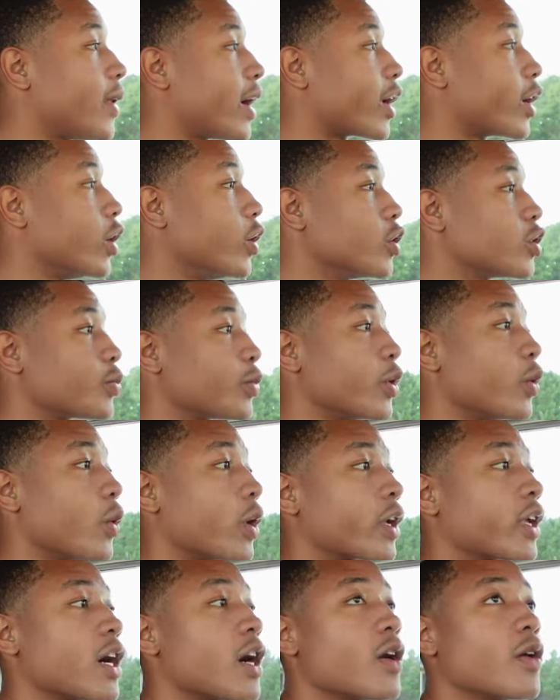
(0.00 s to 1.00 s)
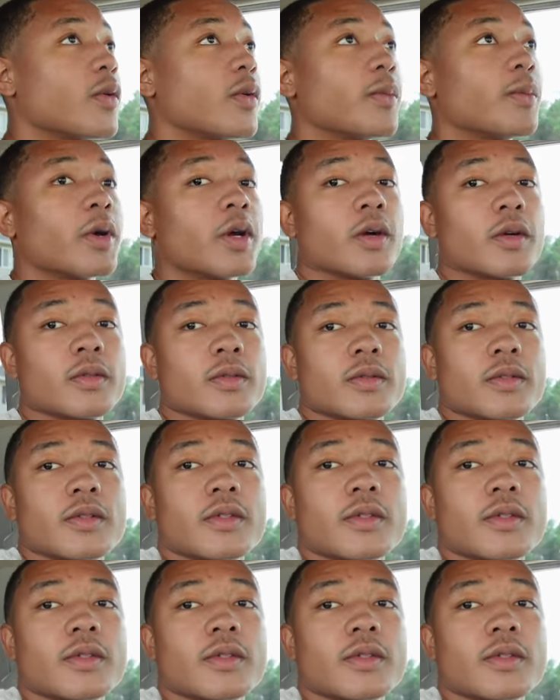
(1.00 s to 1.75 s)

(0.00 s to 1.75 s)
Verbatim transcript: my Ghost pre-workout, bro.